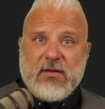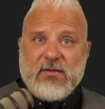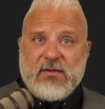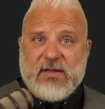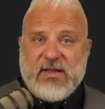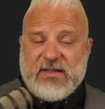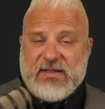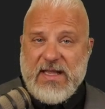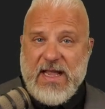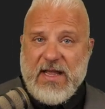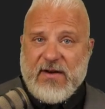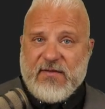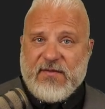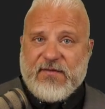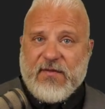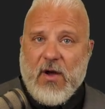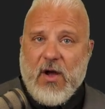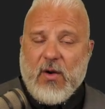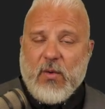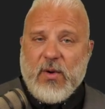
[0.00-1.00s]
does that
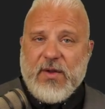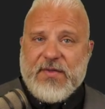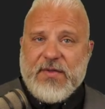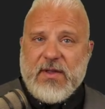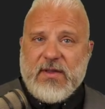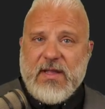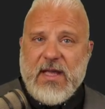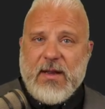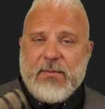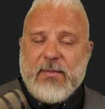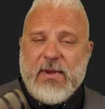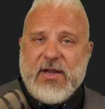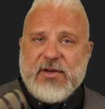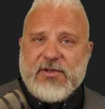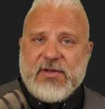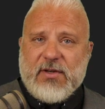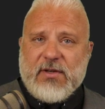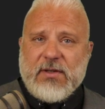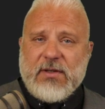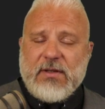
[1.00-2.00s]
fall within that
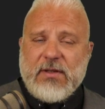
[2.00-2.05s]
measure?